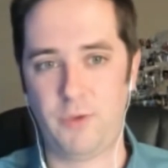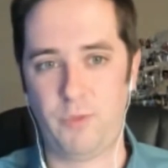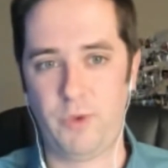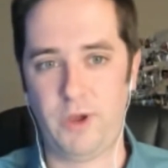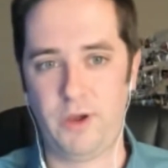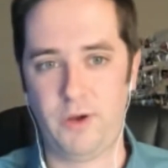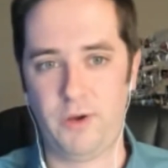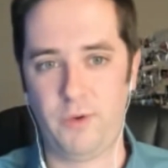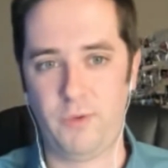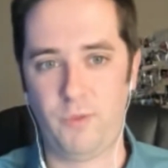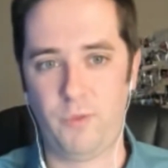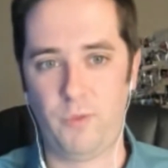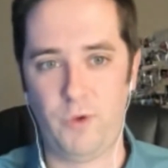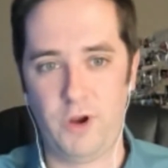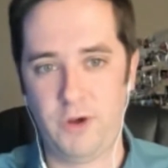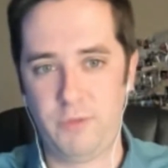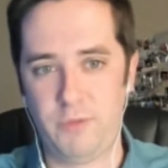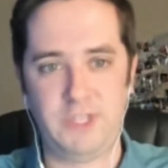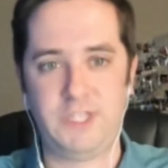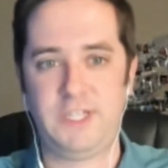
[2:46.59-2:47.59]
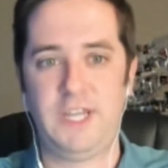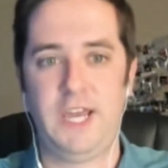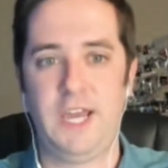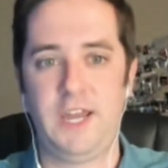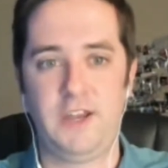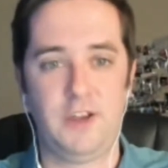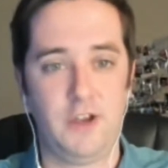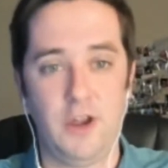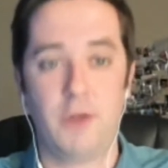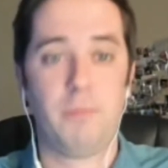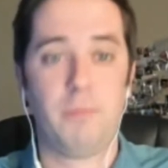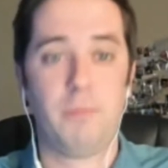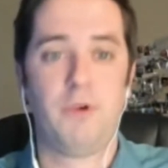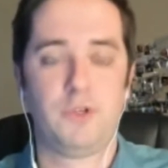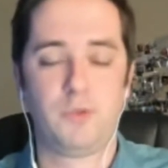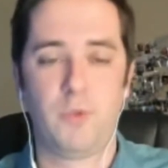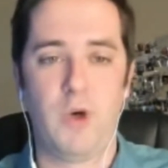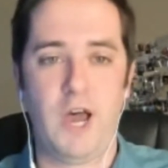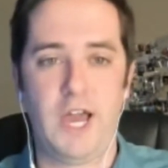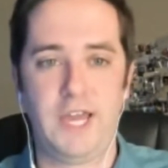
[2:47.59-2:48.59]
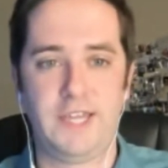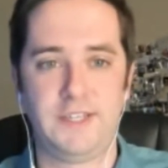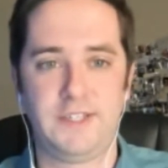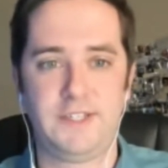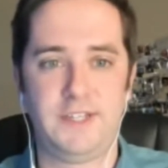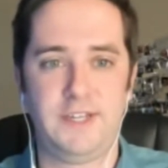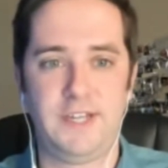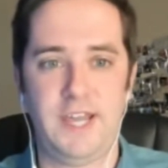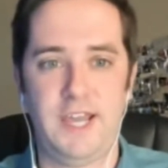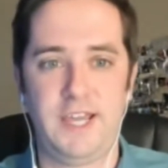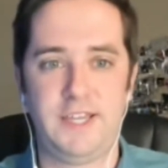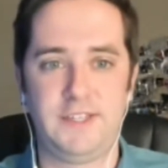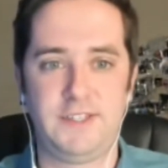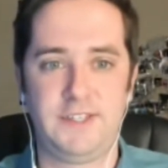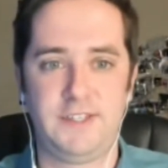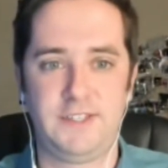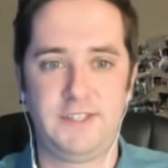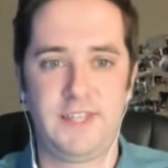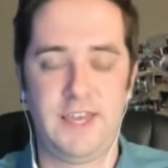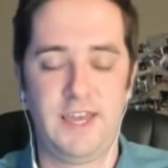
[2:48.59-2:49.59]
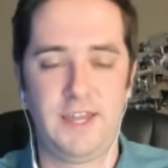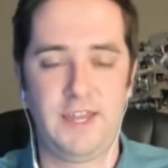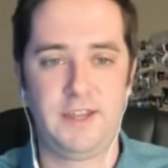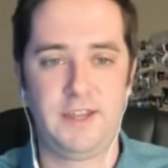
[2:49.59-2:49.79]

Where do we stand numbers wise today since then?